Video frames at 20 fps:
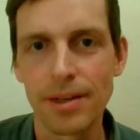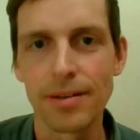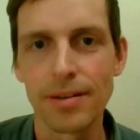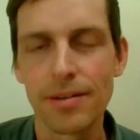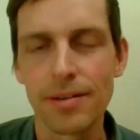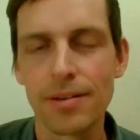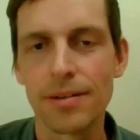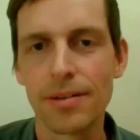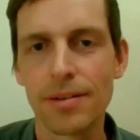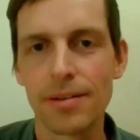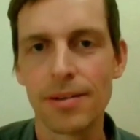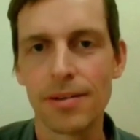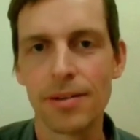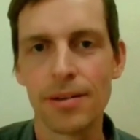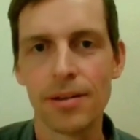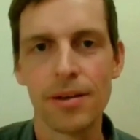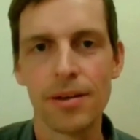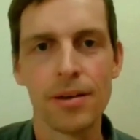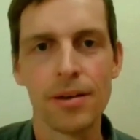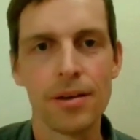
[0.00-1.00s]
Yeah.
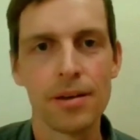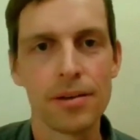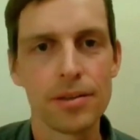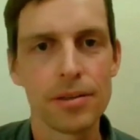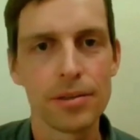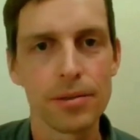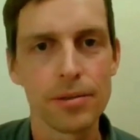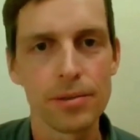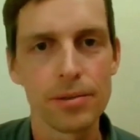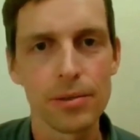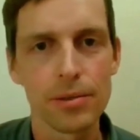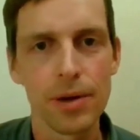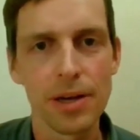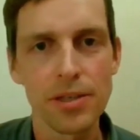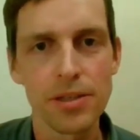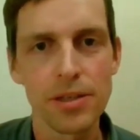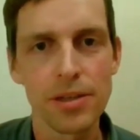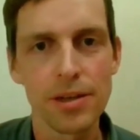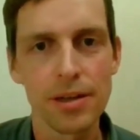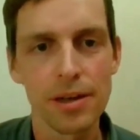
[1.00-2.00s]
So
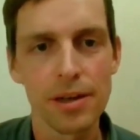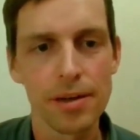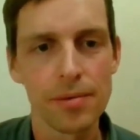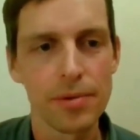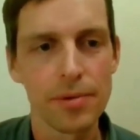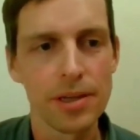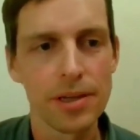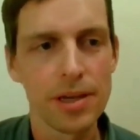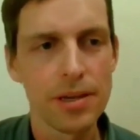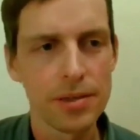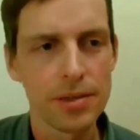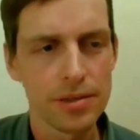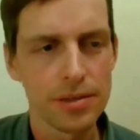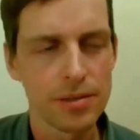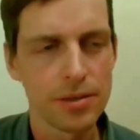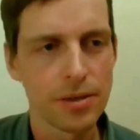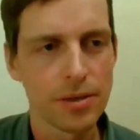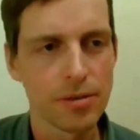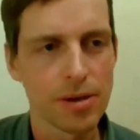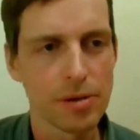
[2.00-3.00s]
actually, the yeast
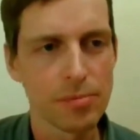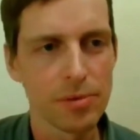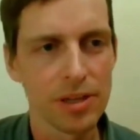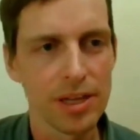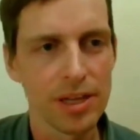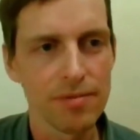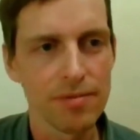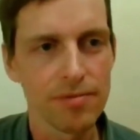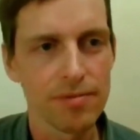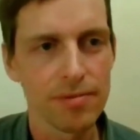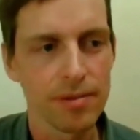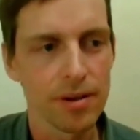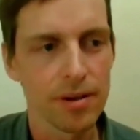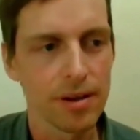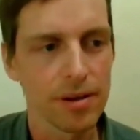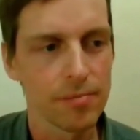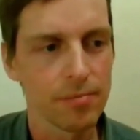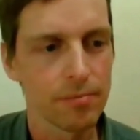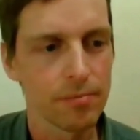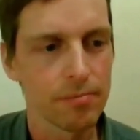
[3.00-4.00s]
genome, I believe
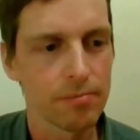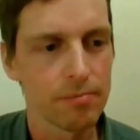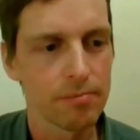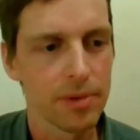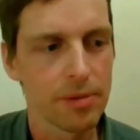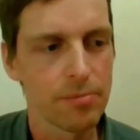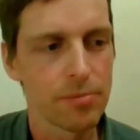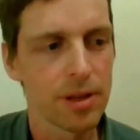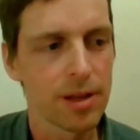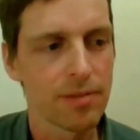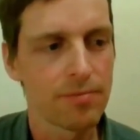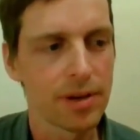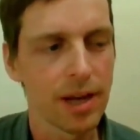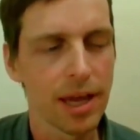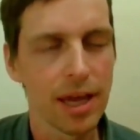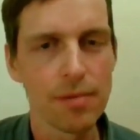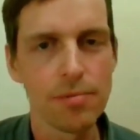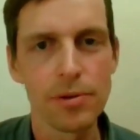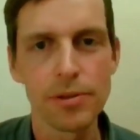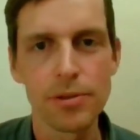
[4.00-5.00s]
people have been
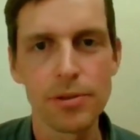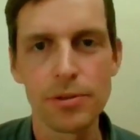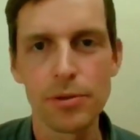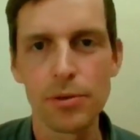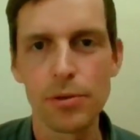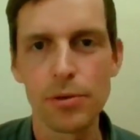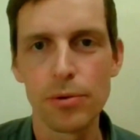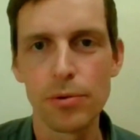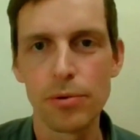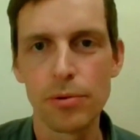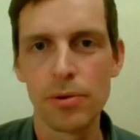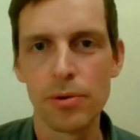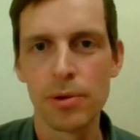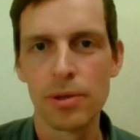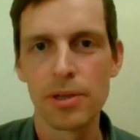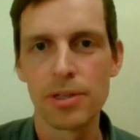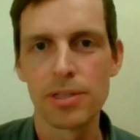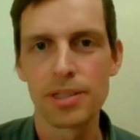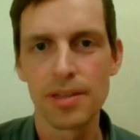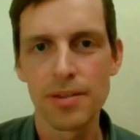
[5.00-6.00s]
able to
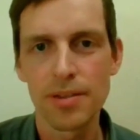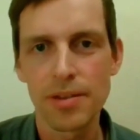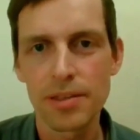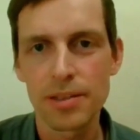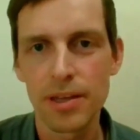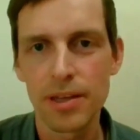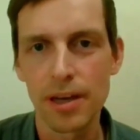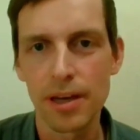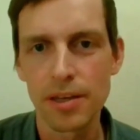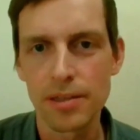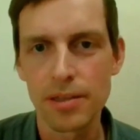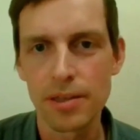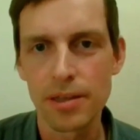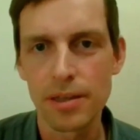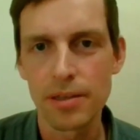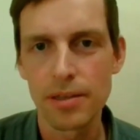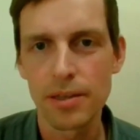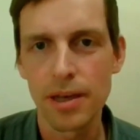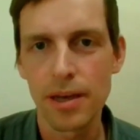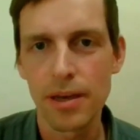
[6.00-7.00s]
synthesize the
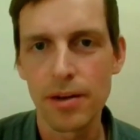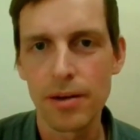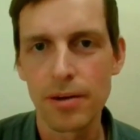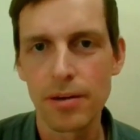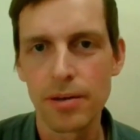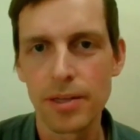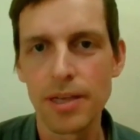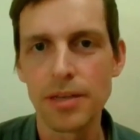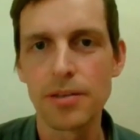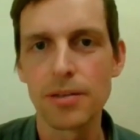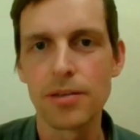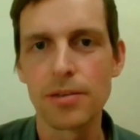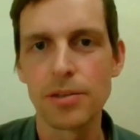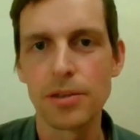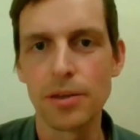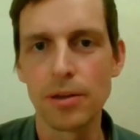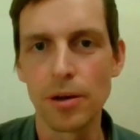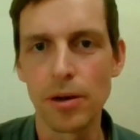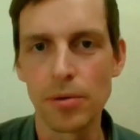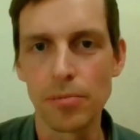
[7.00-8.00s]
entire yeast
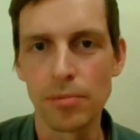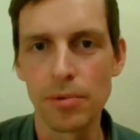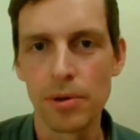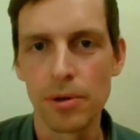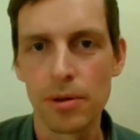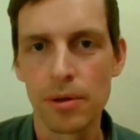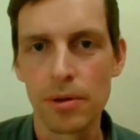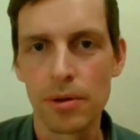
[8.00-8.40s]
genome